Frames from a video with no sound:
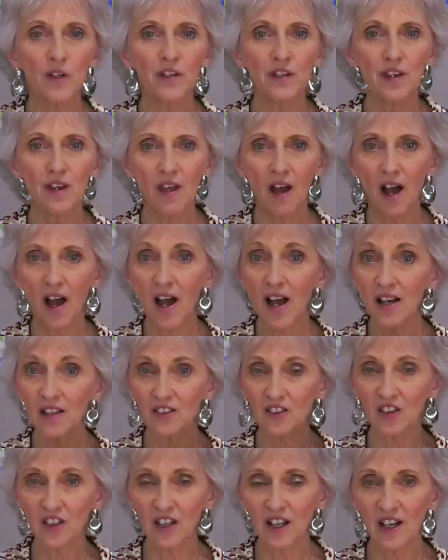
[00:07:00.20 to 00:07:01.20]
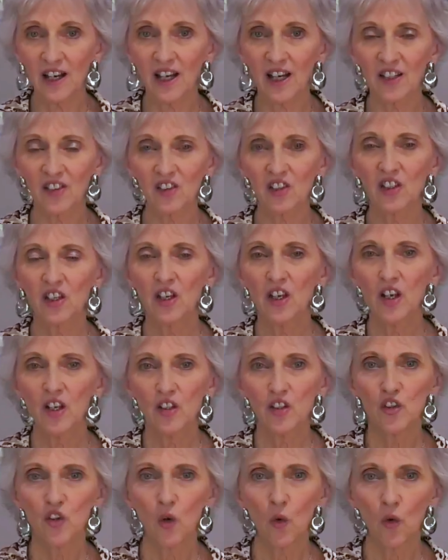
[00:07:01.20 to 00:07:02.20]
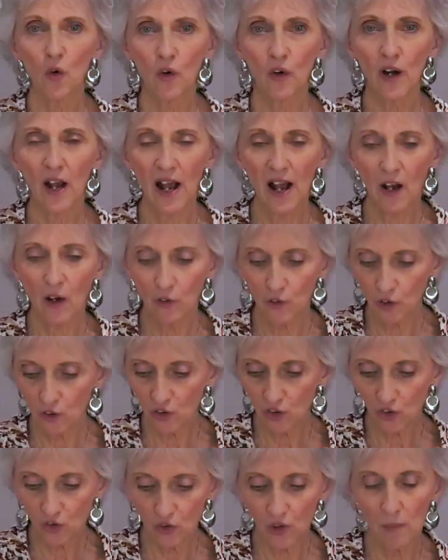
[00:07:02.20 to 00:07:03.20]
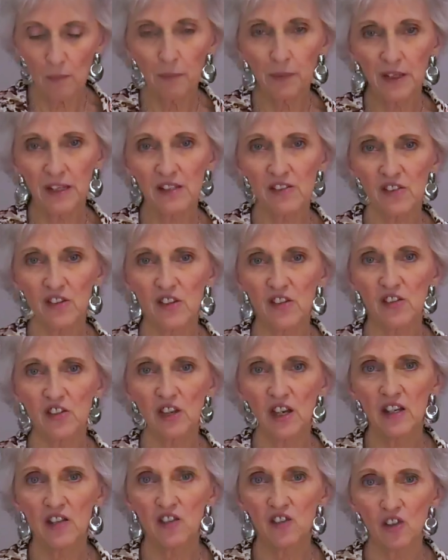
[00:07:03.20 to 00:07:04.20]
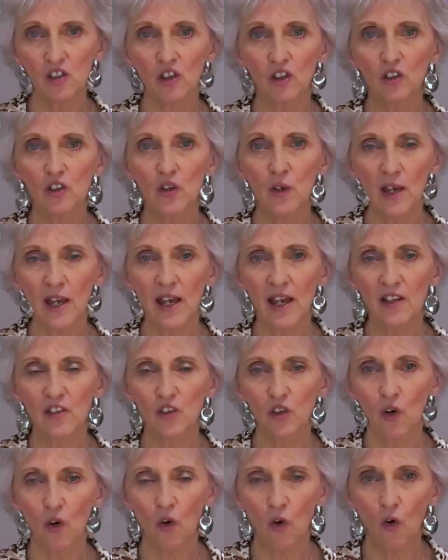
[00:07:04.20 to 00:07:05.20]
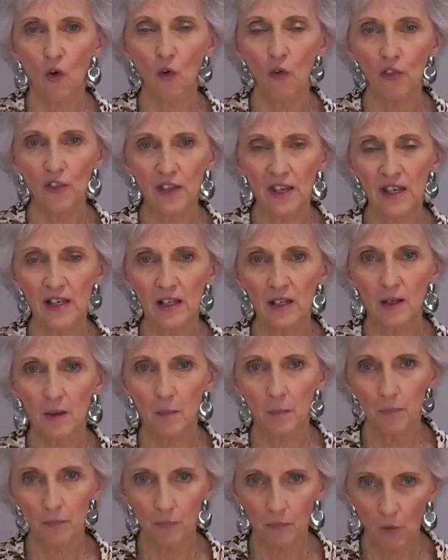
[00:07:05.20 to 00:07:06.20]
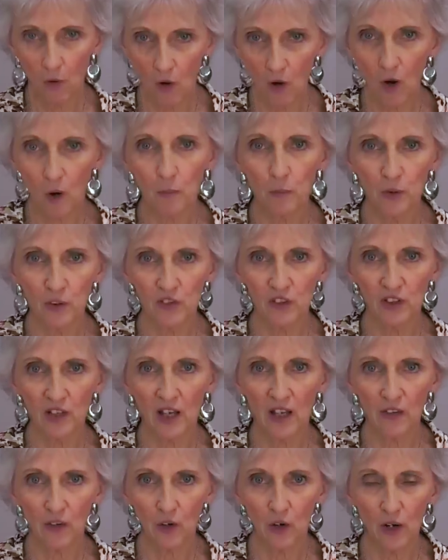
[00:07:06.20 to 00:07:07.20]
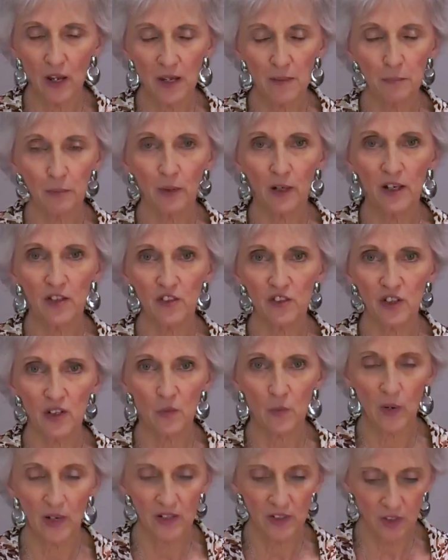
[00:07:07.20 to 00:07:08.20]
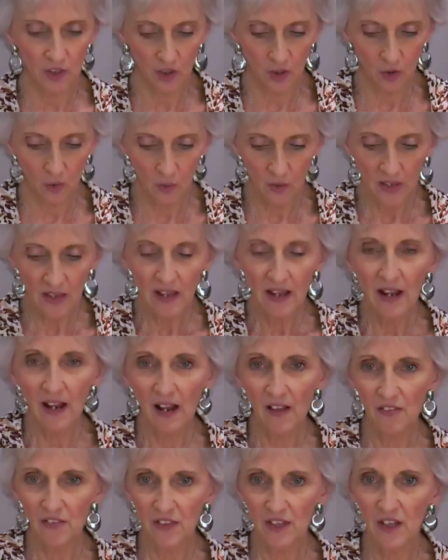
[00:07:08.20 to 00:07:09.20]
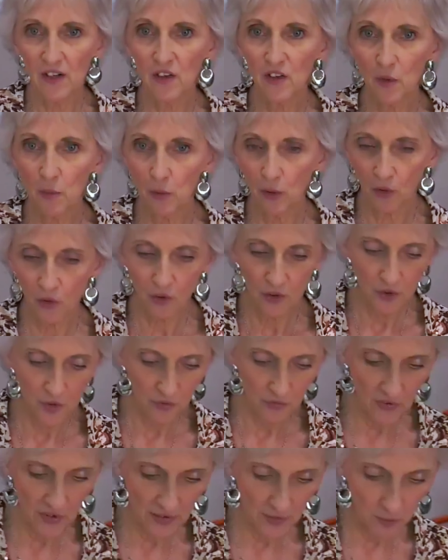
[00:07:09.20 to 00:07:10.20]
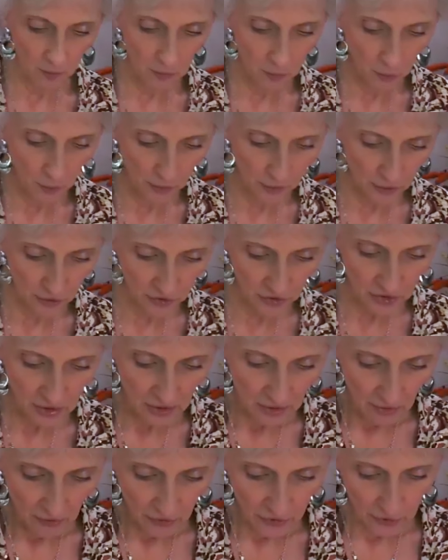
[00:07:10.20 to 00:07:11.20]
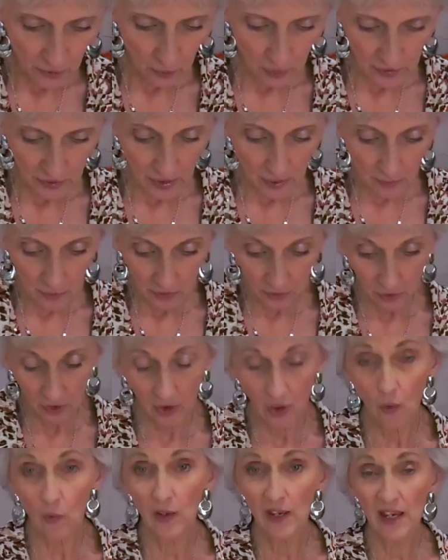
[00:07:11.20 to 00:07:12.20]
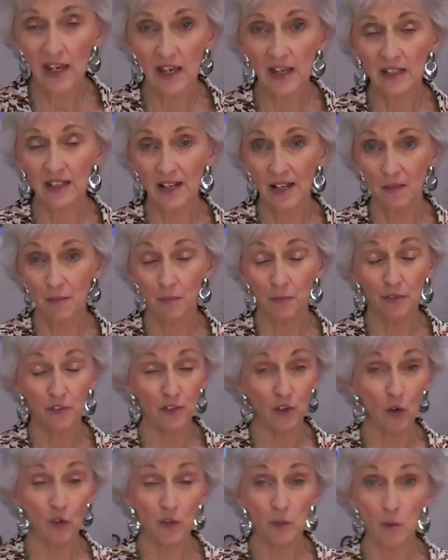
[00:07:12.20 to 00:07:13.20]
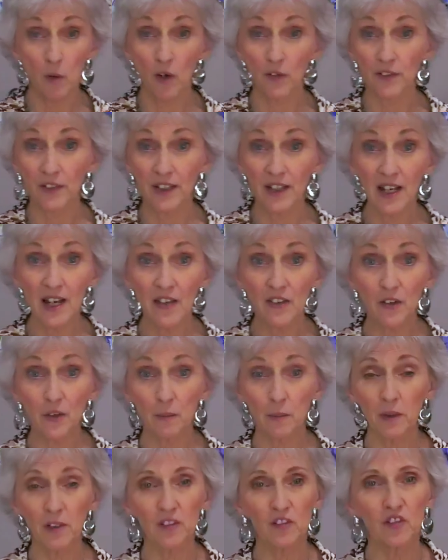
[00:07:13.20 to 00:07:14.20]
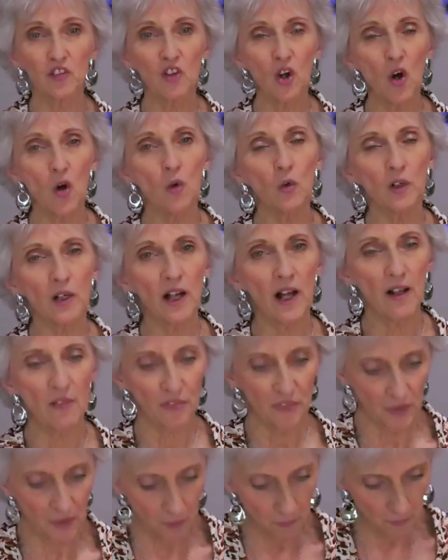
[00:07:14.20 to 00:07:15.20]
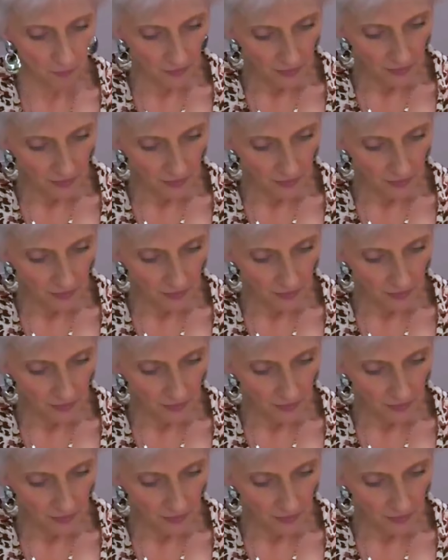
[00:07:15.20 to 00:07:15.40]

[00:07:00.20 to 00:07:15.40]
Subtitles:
not cut your outer strip pieces until you had your whole thing all put together and pressed and ready to go, and then you put on your final borders. So yeah, you could go ahead and sew them all together, but don't cut them